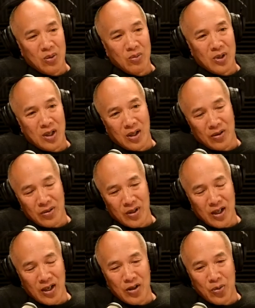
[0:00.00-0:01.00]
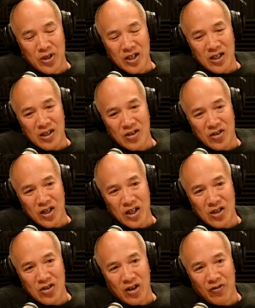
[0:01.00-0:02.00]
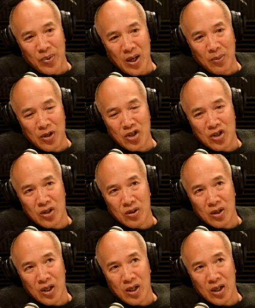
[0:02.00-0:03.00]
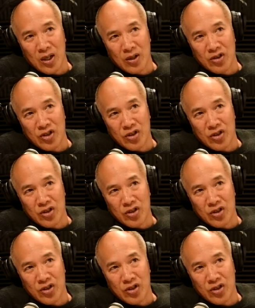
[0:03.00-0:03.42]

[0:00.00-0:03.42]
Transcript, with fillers: Well, you know, the ridiculous thing is I've published uh,